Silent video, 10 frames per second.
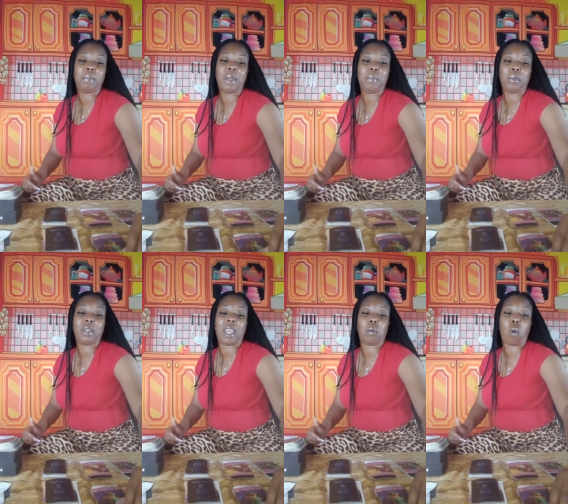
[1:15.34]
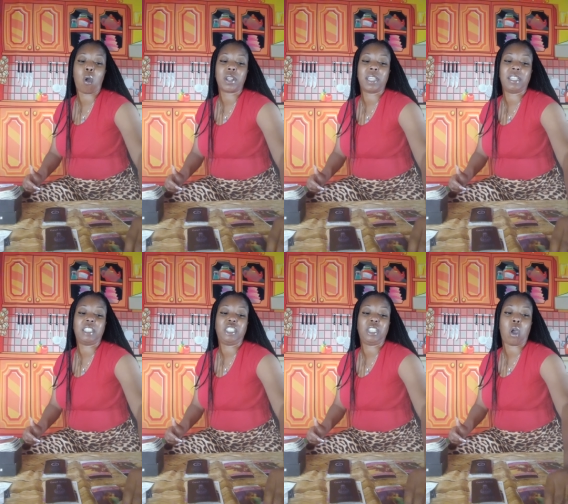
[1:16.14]
people in their water
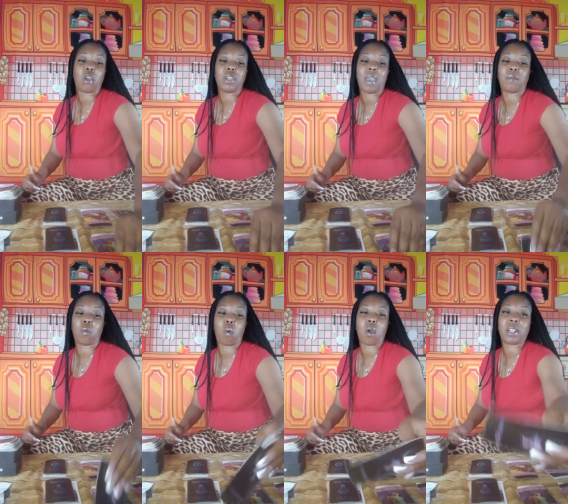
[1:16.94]
energy or you have a water